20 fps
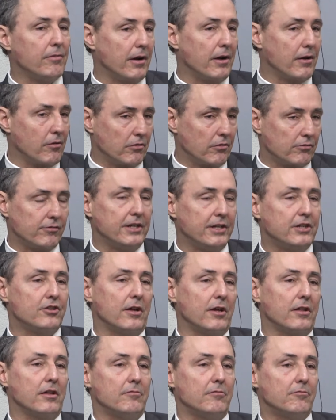why it's not
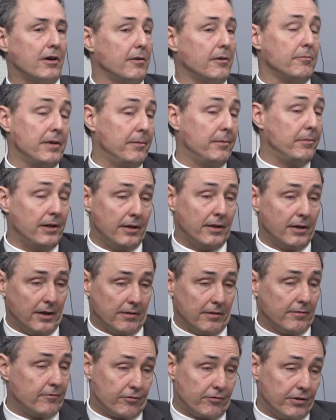reaching them, why maybe
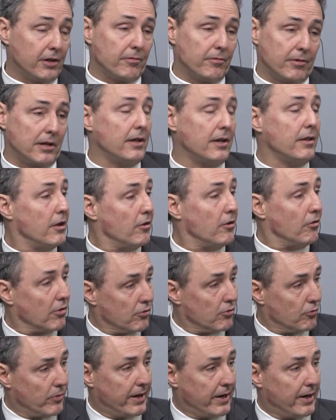frequently they're not
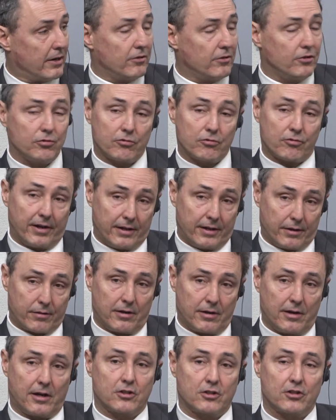aware. Ukraine is a
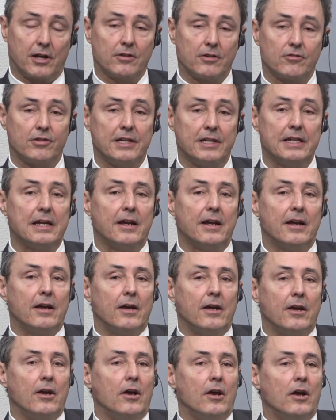large country.
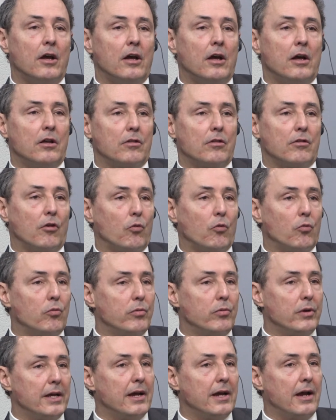So
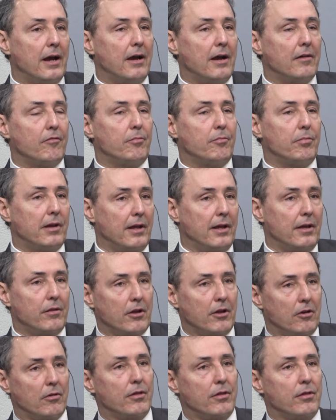we have
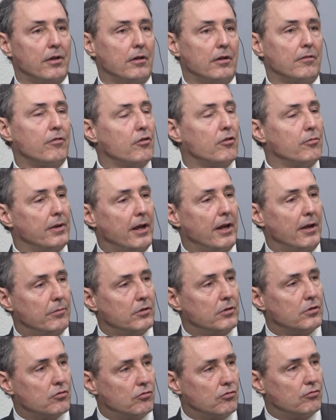placed ourselves to be
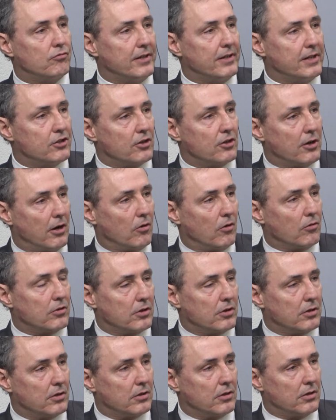able to reach
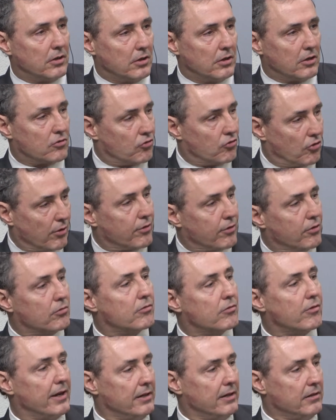out across
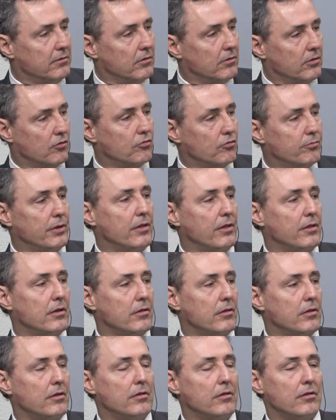Ukraine to
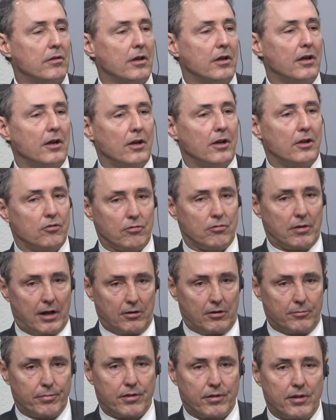businesses, to
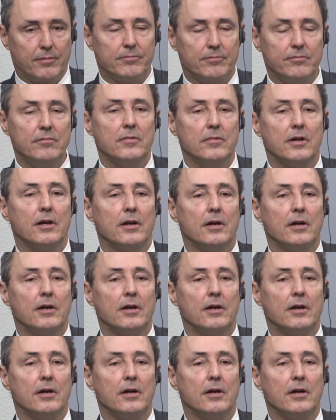help them,